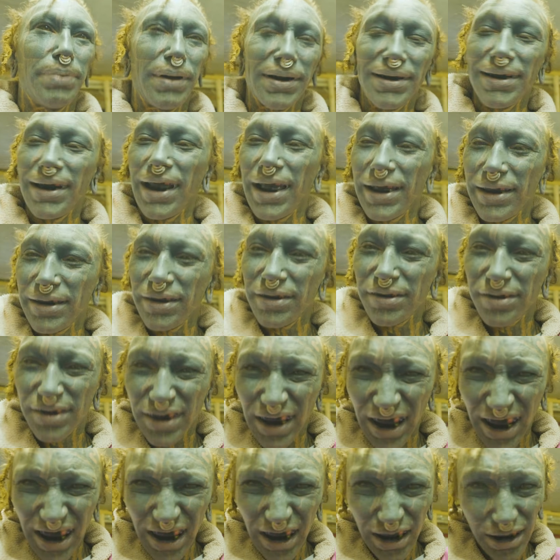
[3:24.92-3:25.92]
But like a
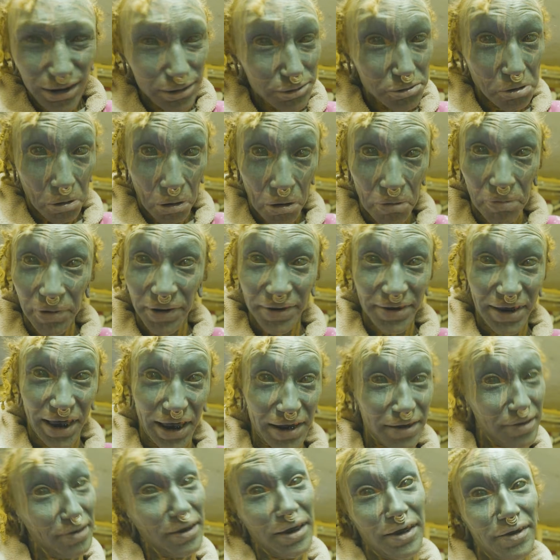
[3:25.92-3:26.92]
scar, you always
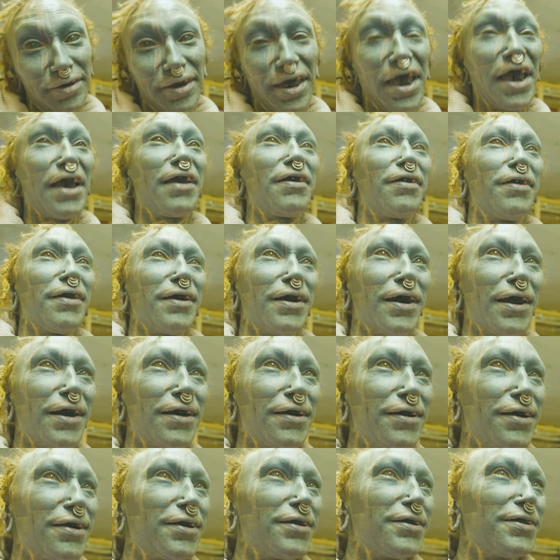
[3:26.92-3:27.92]
can say it's an
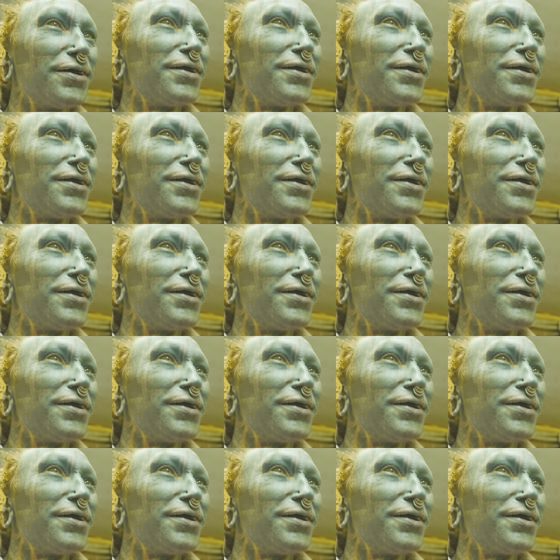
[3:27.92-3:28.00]
accident.